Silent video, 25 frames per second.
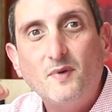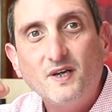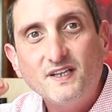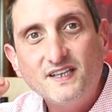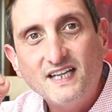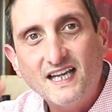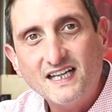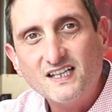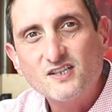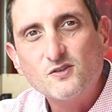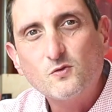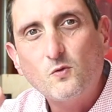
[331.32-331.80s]

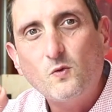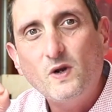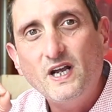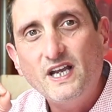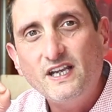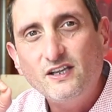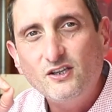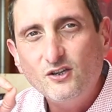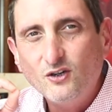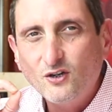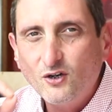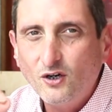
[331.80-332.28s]
but that's
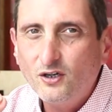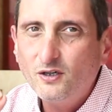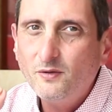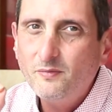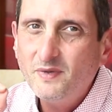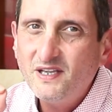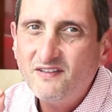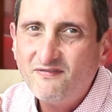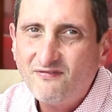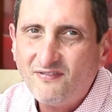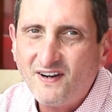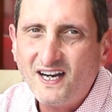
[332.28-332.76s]
where you're going to
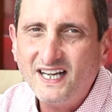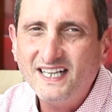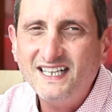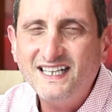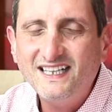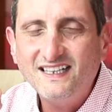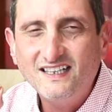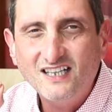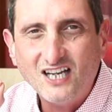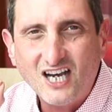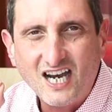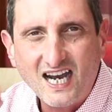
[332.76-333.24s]
be
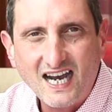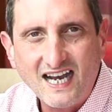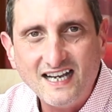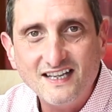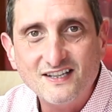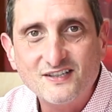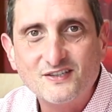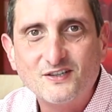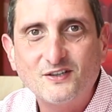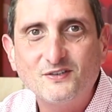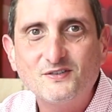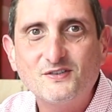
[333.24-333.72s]
finding the
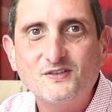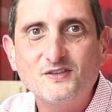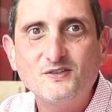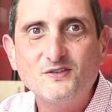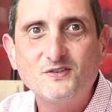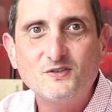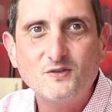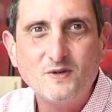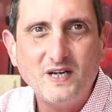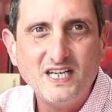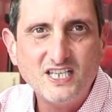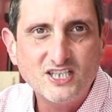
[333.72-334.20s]
highest
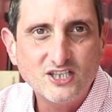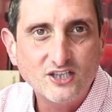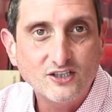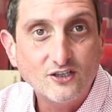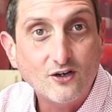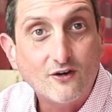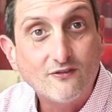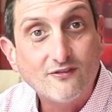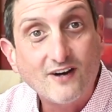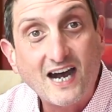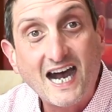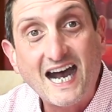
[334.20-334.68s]

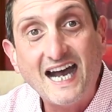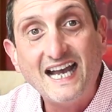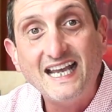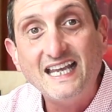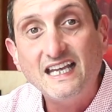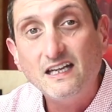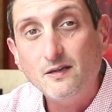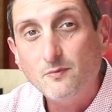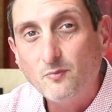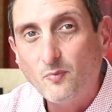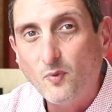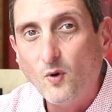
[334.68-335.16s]
concentration of
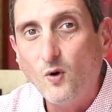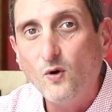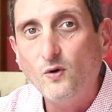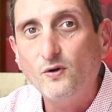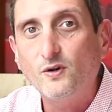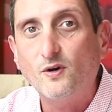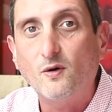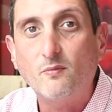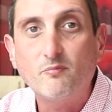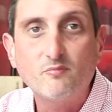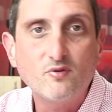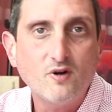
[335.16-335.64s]
high-end
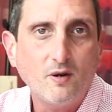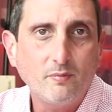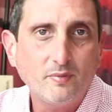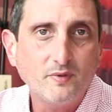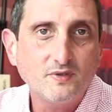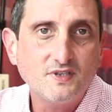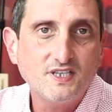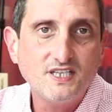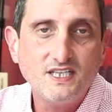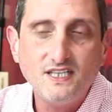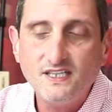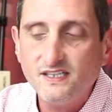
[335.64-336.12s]
Bordeaux
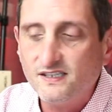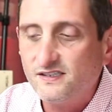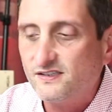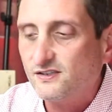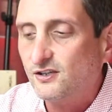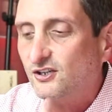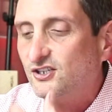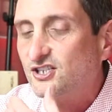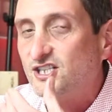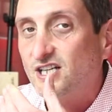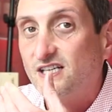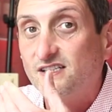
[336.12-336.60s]
properties
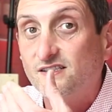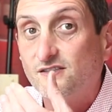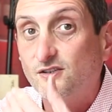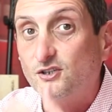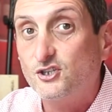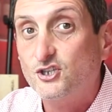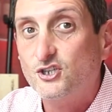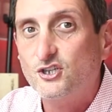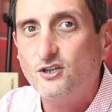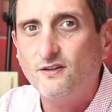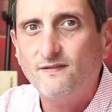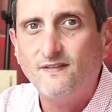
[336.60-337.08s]
such as
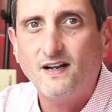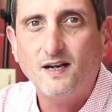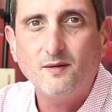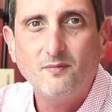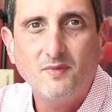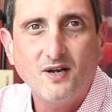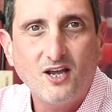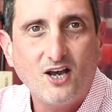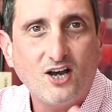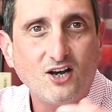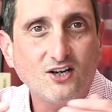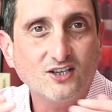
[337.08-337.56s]
the Cheval,
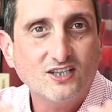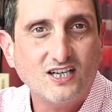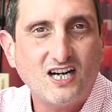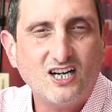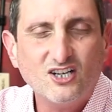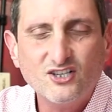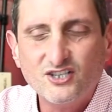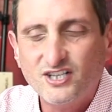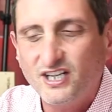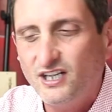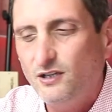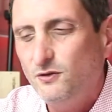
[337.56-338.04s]
Blanc,
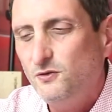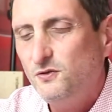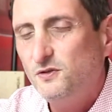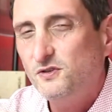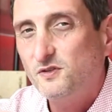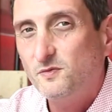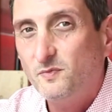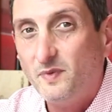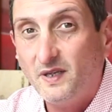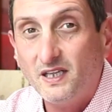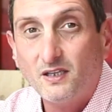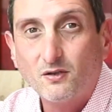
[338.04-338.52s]

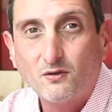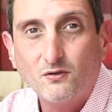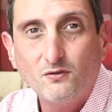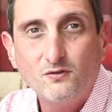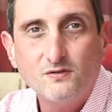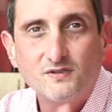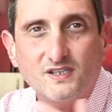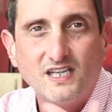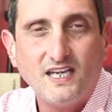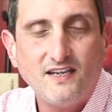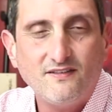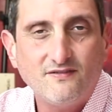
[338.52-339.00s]
Angelus,
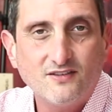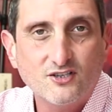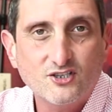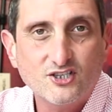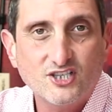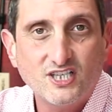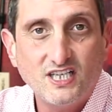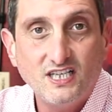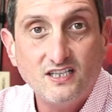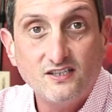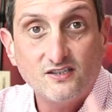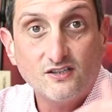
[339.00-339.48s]
Pétrus,
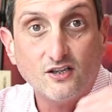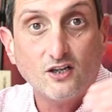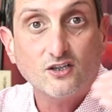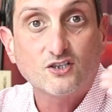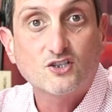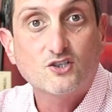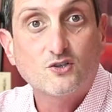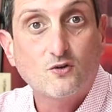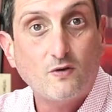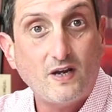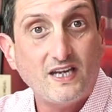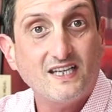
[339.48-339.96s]
Évangile,
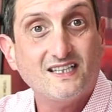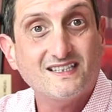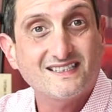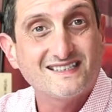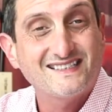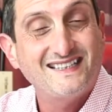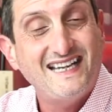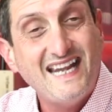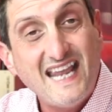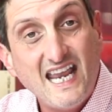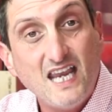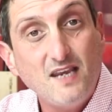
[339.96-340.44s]
such
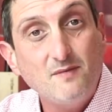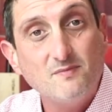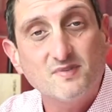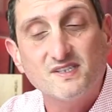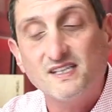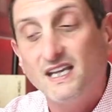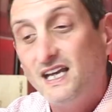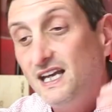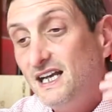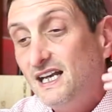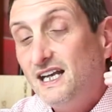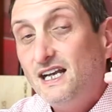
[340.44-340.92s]
great names,